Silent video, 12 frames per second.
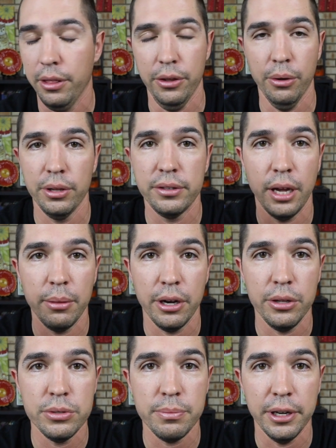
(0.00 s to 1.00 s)
The only time
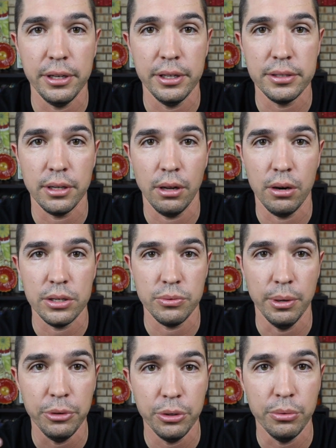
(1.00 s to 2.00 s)
that I use my DSLR
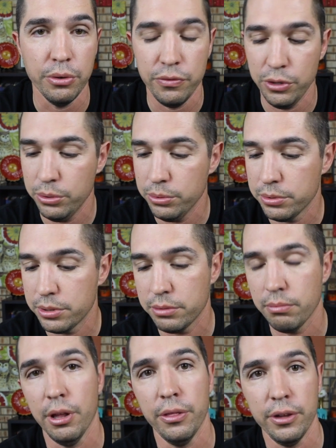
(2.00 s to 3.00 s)
is when I'm doing
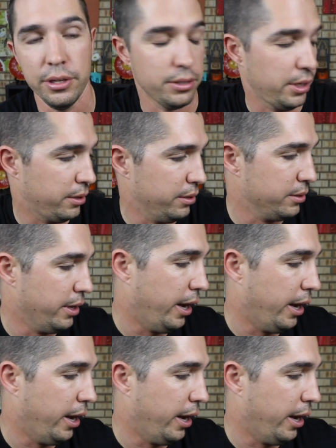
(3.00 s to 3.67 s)
reviews and things like this